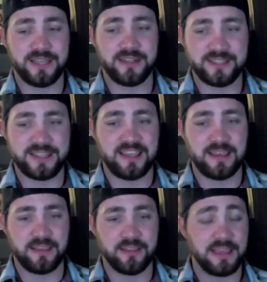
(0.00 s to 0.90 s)
It is
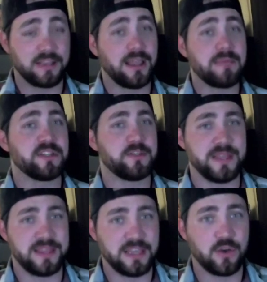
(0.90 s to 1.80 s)
they claim it to
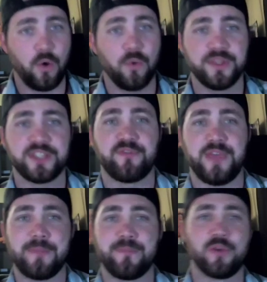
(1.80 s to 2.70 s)
be the coldest
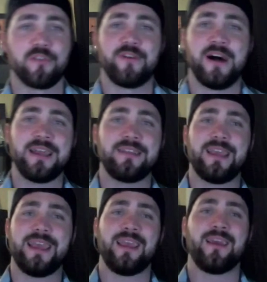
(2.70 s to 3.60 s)
vape you could find,
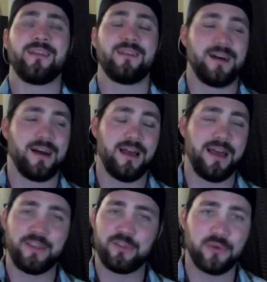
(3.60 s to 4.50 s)
and I
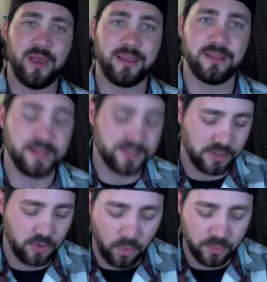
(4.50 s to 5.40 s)
think they're right. It's the
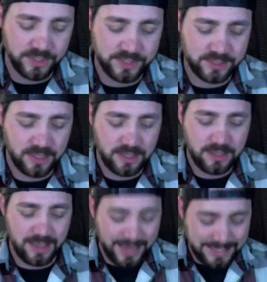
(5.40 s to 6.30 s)
coldest,
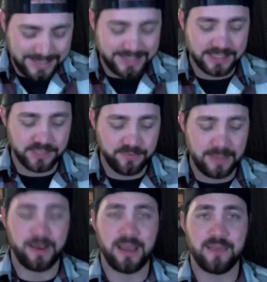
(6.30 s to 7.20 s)
iciest
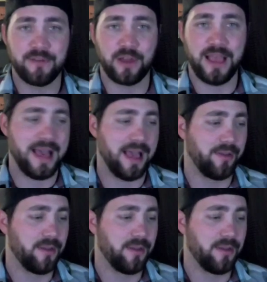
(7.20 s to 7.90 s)
vape I have ever had.